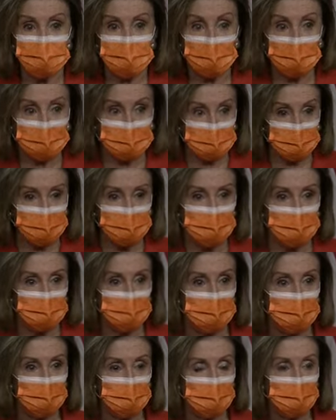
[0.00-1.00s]
Triangle,
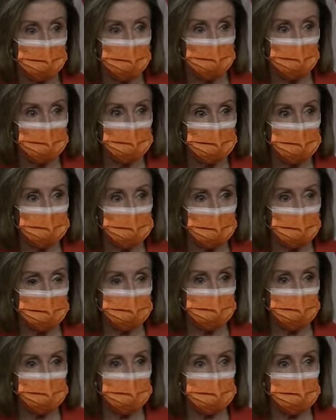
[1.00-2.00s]

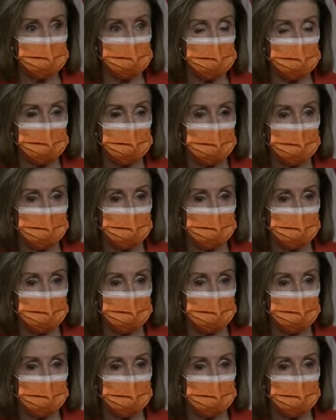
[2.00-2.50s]
Honduras,